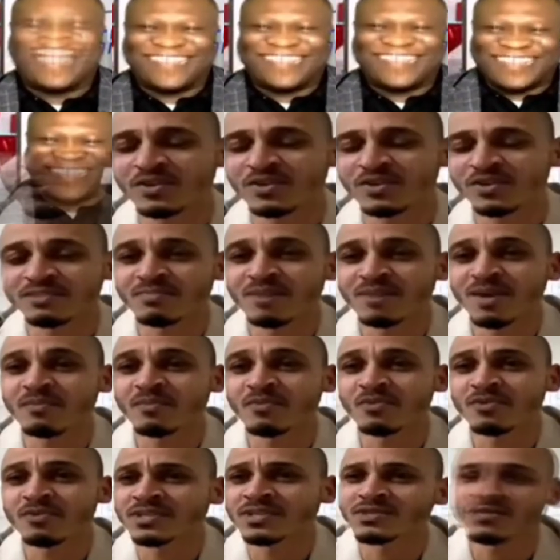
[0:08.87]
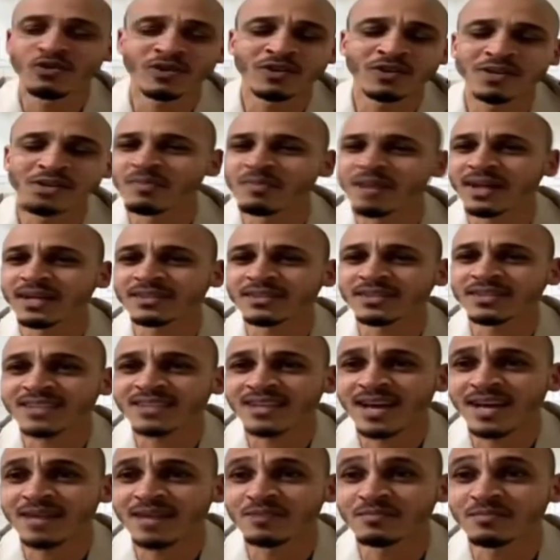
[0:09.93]
Of course, memories rolling back the
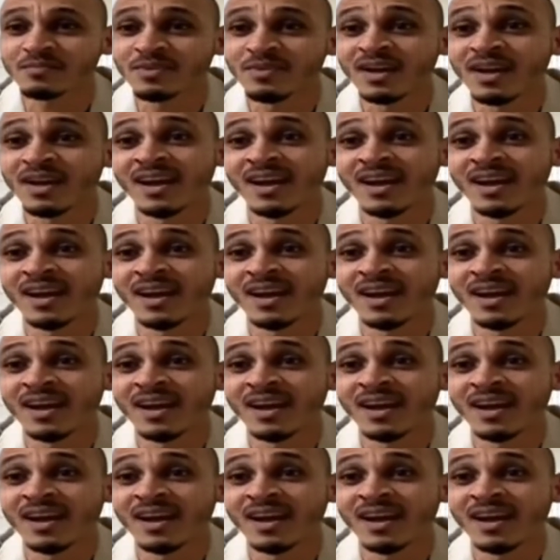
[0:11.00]
time,